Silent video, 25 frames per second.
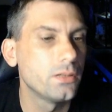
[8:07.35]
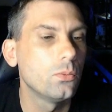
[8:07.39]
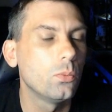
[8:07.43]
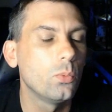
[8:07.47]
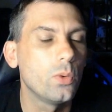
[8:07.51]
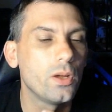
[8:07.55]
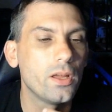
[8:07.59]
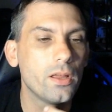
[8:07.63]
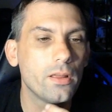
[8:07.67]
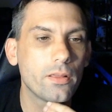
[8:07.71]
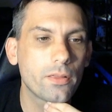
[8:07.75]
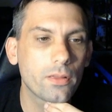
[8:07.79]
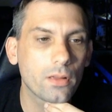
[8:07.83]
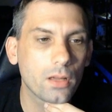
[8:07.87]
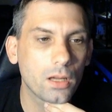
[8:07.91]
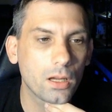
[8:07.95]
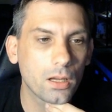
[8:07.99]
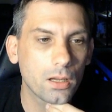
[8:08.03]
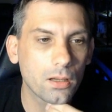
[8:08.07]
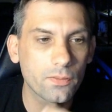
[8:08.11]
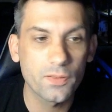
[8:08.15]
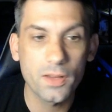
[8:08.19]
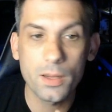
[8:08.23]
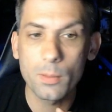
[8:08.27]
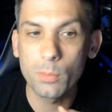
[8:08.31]
with
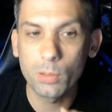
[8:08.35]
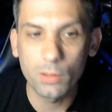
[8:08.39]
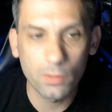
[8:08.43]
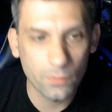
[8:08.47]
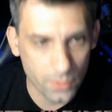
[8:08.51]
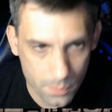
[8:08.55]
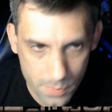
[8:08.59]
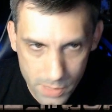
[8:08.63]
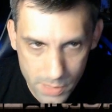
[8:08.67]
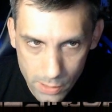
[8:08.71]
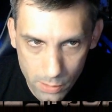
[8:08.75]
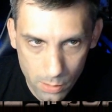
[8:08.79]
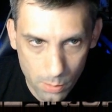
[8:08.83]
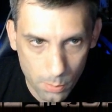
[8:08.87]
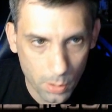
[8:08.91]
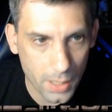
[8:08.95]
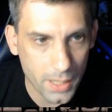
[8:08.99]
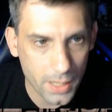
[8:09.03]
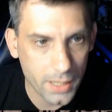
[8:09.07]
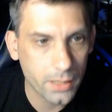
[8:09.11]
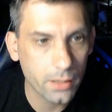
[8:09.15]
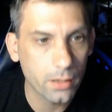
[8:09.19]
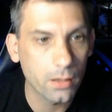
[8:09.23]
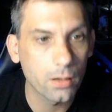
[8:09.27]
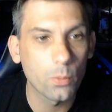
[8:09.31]
Fable of the Mirror
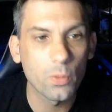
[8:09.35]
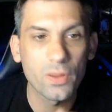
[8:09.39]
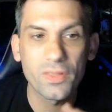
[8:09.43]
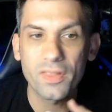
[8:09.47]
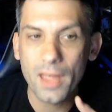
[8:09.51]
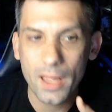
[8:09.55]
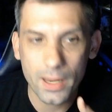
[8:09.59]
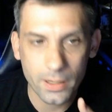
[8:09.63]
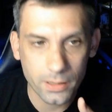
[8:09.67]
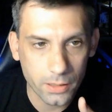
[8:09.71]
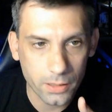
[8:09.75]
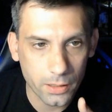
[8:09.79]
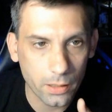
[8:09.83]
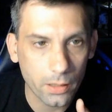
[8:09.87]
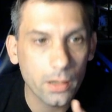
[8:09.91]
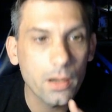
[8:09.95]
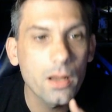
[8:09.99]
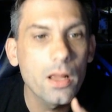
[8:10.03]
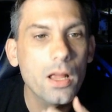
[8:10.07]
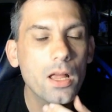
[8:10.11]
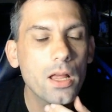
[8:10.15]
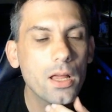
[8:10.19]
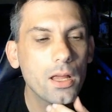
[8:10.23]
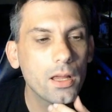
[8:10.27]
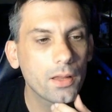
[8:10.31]
Breaker, with Edgar,
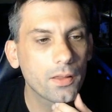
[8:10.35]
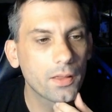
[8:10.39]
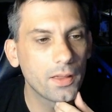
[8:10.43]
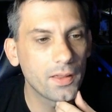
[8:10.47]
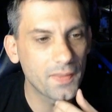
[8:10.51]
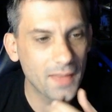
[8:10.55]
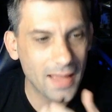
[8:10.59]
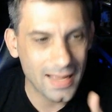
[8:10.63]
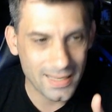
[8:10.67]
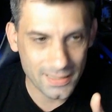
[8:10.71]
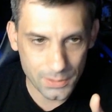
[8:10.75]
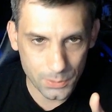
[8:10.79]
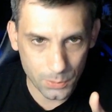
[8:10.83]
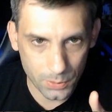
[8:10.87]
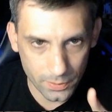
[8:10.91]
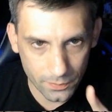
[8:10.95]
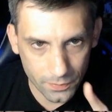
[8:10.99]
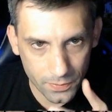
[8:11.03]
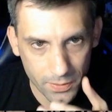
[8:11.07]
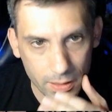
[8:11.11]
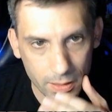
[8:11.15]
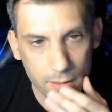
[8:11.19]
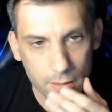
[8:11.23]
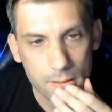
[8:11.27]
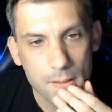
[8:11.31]
and that sort of
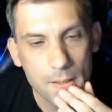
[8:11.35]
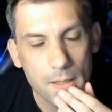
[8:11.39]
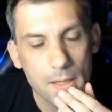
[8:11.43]
thing.